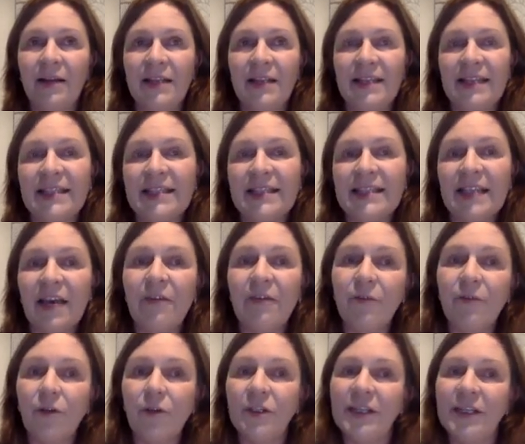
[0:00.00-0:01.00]
let's say
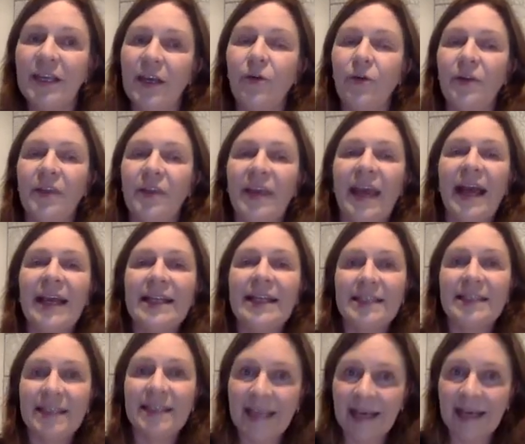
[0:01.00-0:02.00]
scaffolding or the
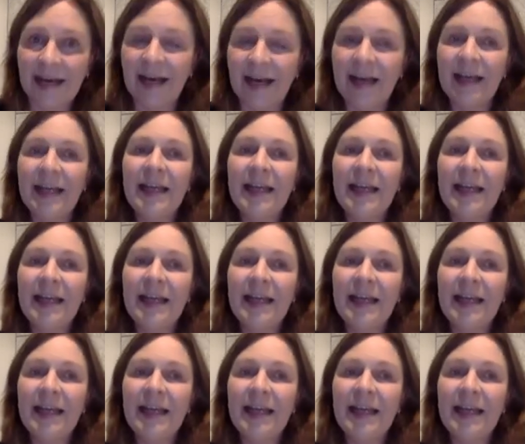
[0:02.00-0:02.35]
idea,